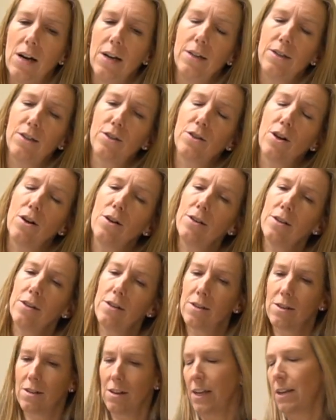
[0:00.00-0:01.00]
I
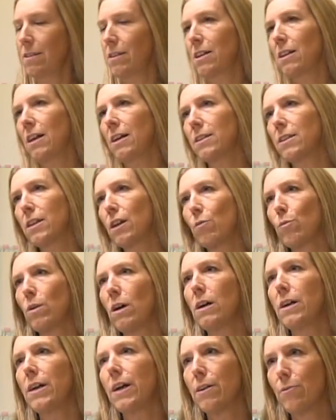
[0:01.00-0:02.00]
started like the classical
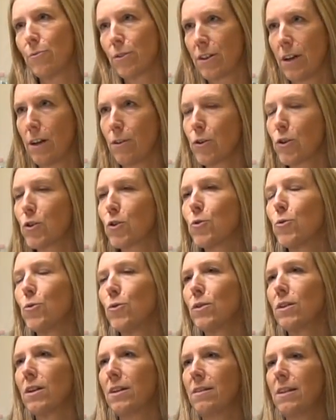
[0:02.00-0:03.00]
way, hotel
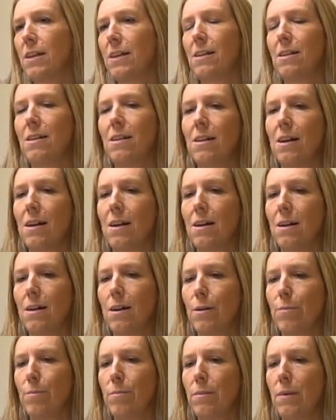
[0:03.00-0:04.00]
school, and then
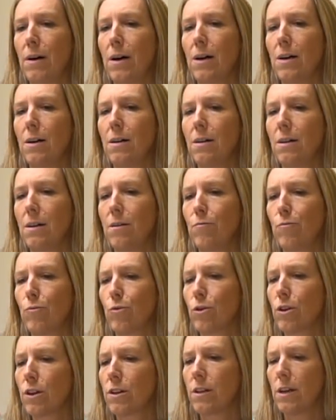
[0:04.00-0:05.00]

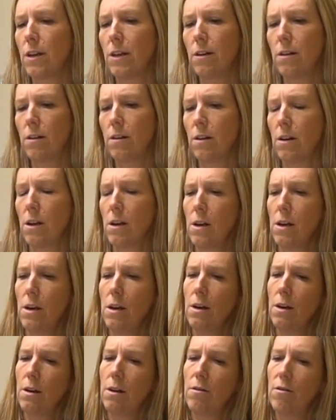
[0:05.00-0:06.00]
worked in
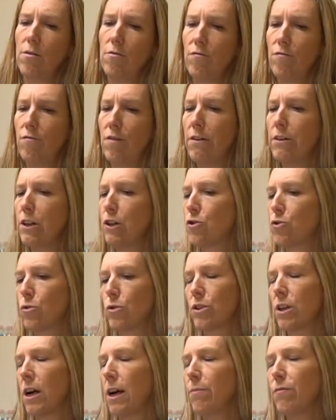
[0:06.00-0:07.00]
a very
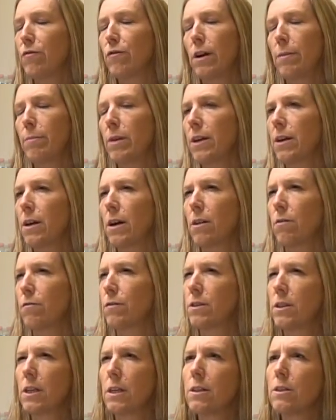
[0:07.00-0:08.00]
short time frame, like kind
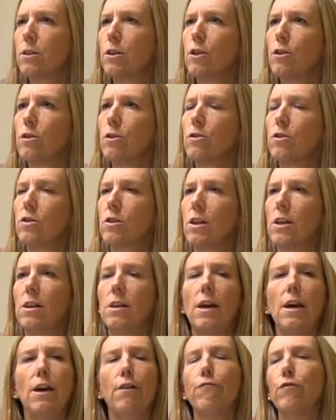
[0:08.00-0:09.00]
of 6 years
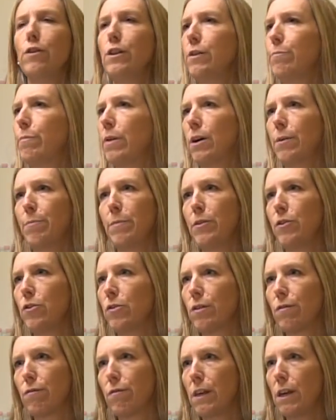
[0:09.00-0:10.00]
in every department
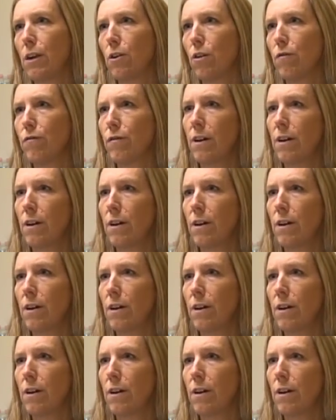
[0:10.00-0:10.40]
you can think of,